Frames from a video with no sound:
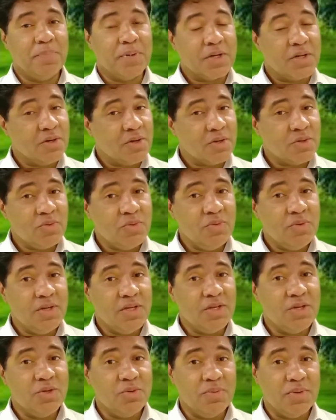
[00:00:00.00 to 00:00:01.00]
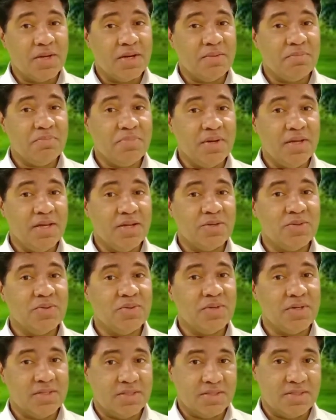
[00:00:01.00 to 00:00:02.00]
But not only do we complain
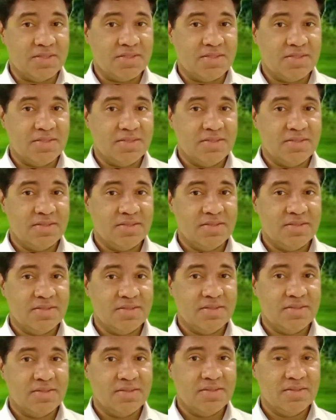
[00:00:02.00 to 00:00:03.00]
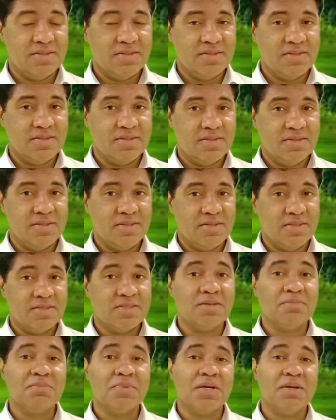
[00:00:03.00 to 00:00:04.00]
to others,
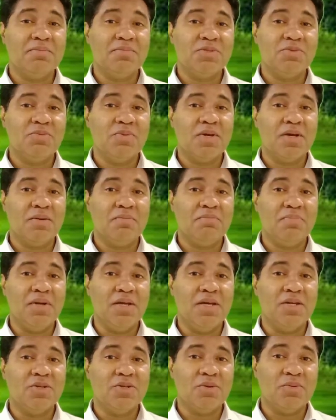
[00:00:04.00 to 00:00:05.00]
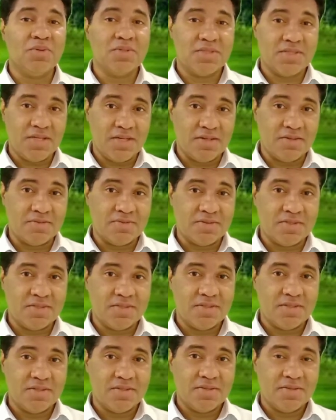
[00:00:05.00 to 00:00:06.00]
sometimes we complain to
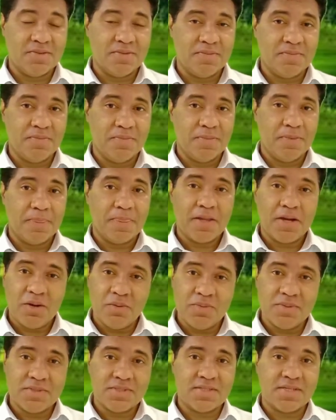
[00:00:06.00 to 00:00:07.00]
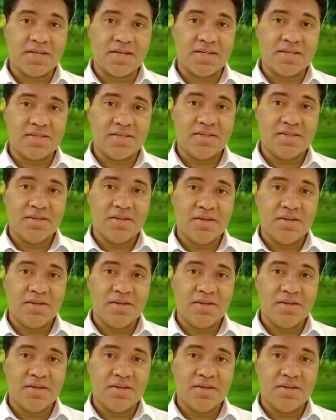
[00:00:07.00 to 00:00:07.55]
ourselves. How is that?